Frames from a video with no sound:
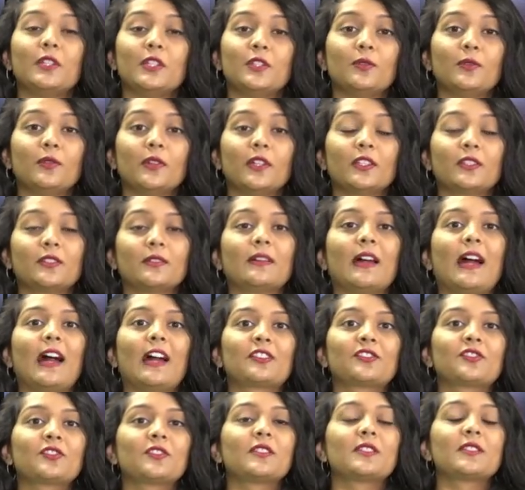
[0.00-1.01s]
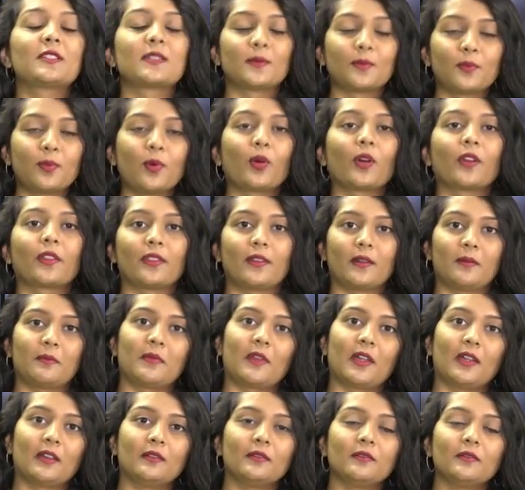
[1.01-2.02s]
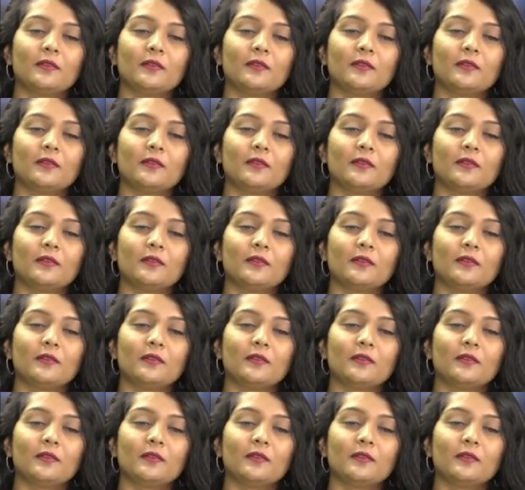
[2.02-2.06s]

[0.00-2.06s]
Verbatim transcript: be doing to actually support them then?